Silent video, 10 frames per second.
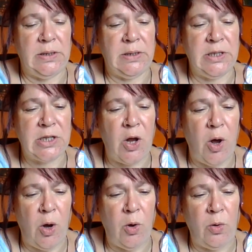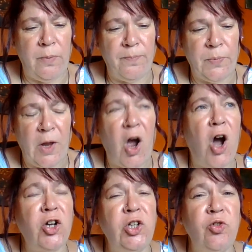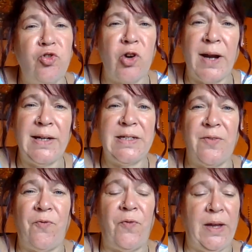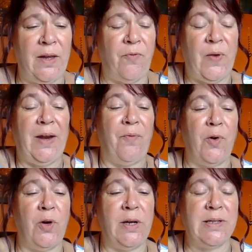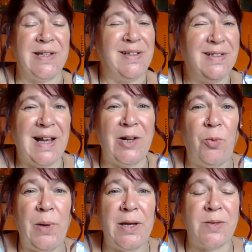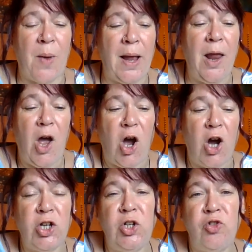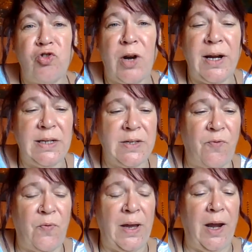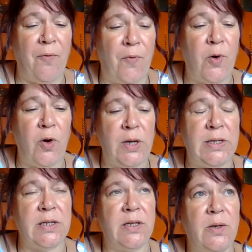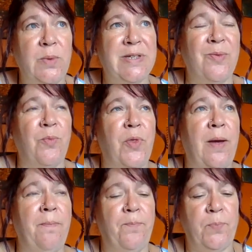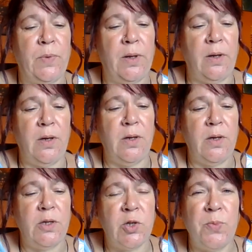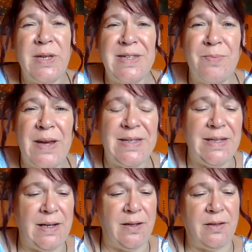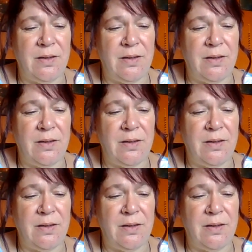There's a hole. Are you trying to fill a void? That could be it as well. Are you trying to fill a void with something? Something's missing.